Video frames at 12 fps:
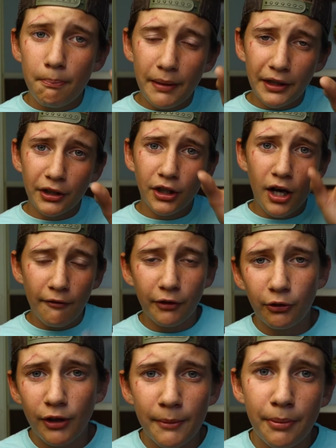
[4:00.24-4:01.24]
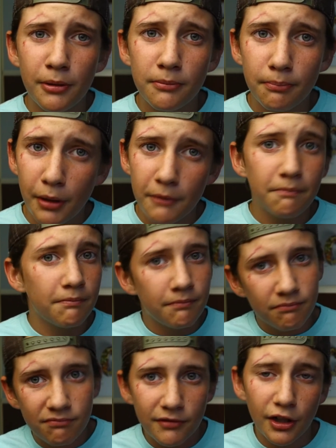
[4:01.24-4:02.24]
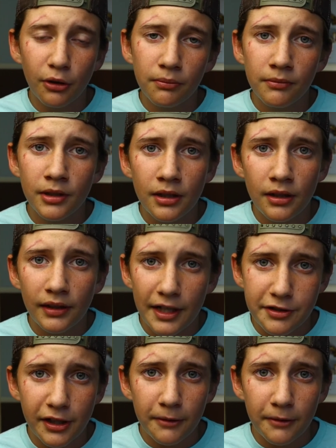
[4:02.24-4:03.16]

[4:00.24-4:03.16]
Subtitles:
bigger of a grip, but that's okay.